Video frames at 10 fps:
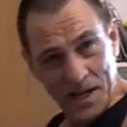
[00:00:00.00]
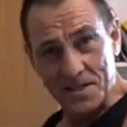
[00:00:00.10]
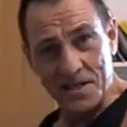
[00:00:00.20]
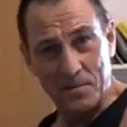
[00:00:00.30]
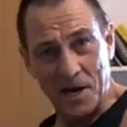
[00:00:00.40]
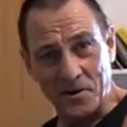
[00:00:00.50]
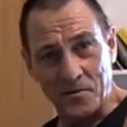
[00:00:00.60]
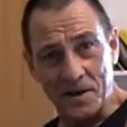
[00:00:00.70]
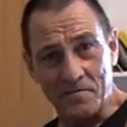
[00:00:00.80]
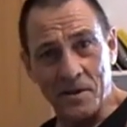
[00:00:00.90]
minutes in the
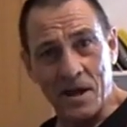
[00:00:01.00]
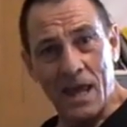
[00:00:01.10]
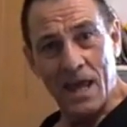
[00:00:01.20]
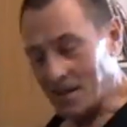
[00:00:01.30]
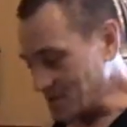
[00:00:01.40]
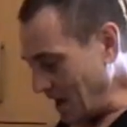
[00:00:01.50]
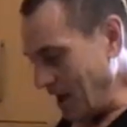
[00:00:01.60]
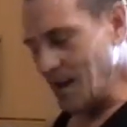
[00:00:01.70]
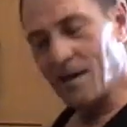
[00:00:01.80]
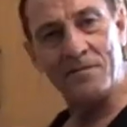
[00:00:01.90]
microwave. And so
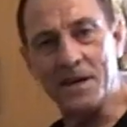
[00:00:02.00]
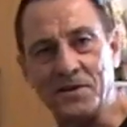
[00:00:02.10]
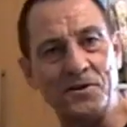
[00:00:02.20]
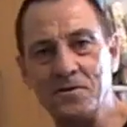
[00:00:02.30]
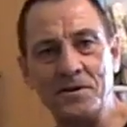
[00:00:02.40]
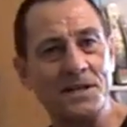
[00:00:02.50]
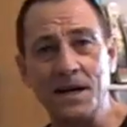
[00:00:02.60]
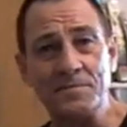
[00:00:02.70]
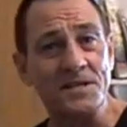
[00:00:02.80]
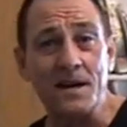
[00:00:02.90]
I'll have that 2-3
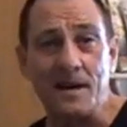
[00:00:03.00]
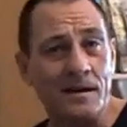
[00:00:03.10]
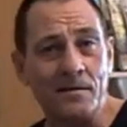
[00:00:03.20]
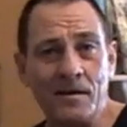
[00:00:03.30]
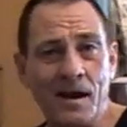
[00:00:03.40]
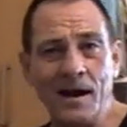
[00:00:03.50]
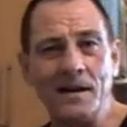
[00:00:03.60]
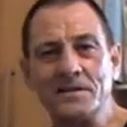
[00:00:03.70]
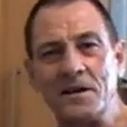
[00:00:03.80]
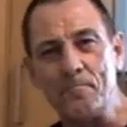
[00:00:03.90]
times a day.
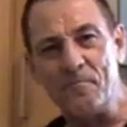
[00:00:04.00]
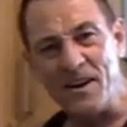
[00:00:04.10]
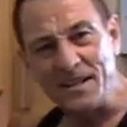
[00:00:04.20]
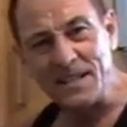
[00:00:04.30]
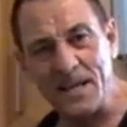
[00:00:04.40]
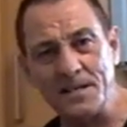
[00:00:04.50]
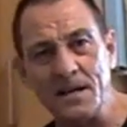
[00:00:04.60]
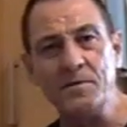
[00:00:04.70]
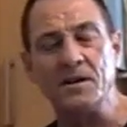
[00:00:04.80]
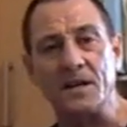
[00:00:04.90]
And it's a
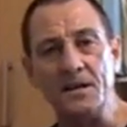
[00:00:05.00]
fantastic meal,